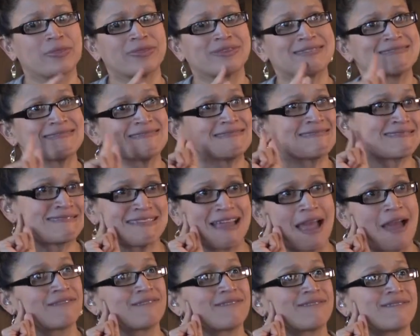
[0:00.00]
Building
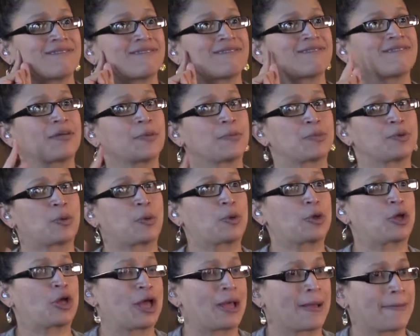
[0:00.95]
rapport
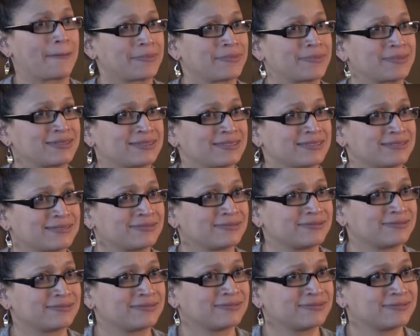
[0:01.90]
with the
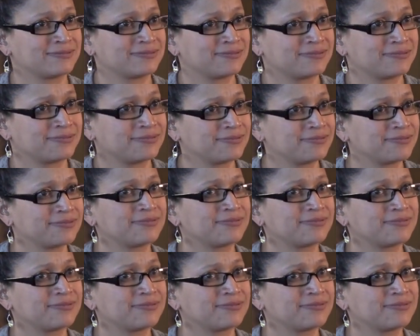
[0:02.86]
deaf program.